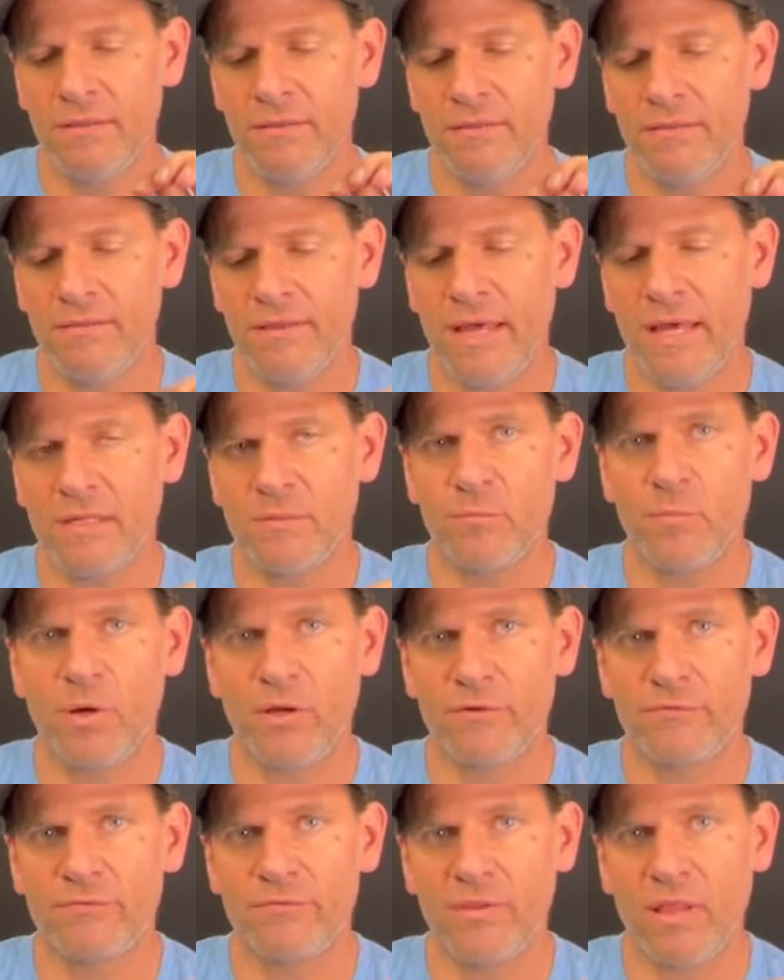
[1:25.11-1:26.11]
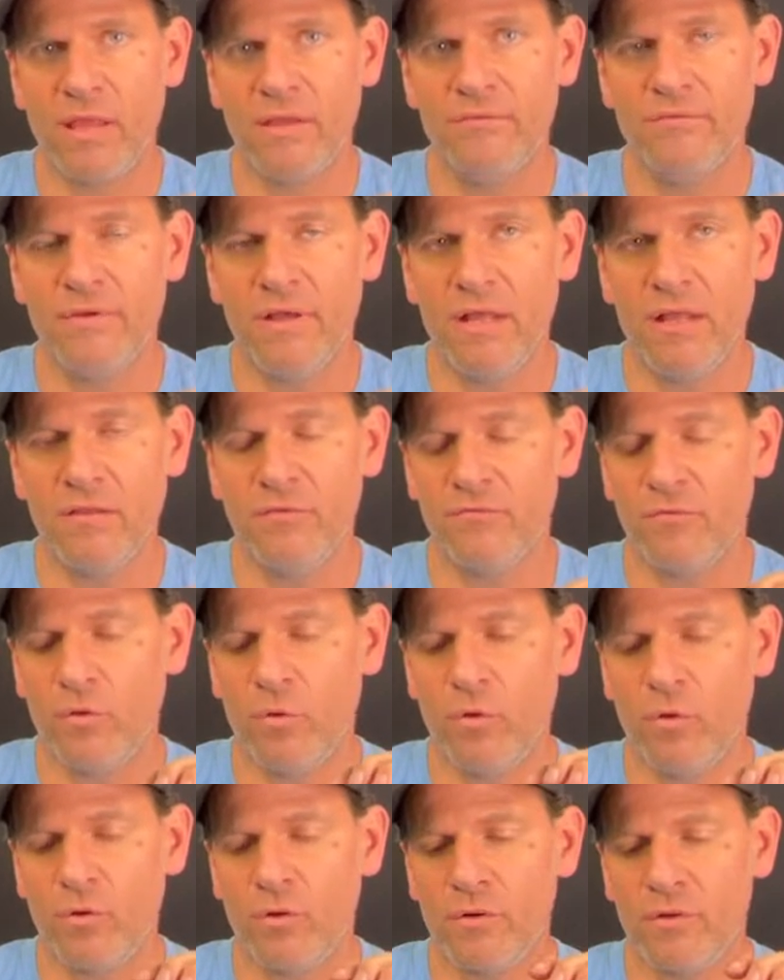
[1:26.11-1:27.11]
that butterfly valve
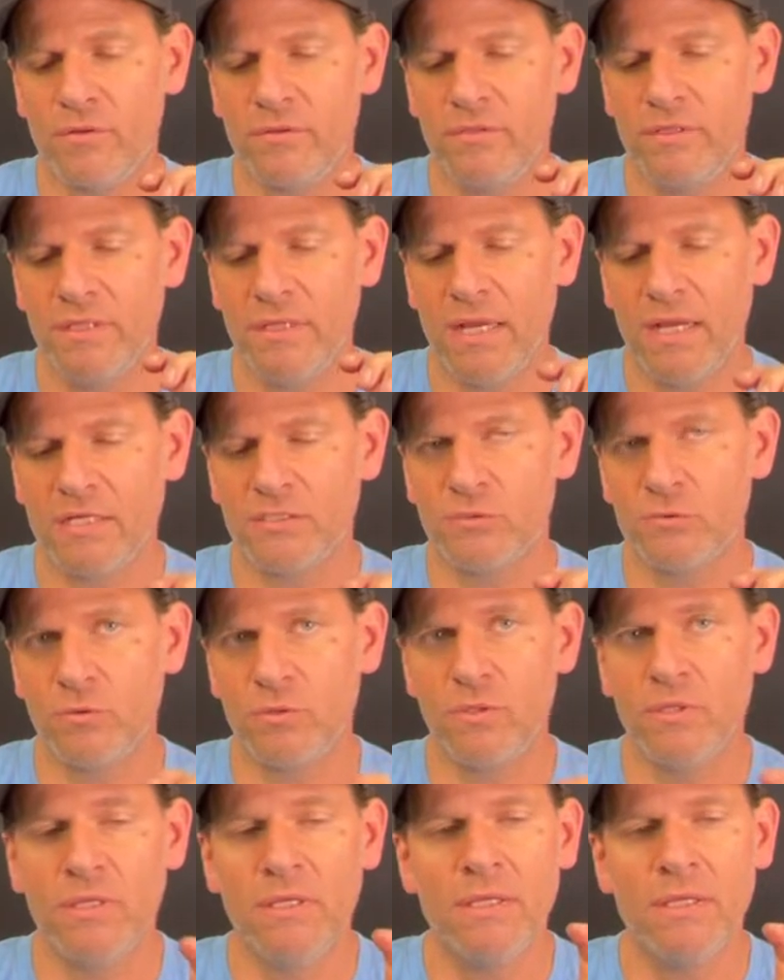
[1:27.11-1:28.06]
or the actual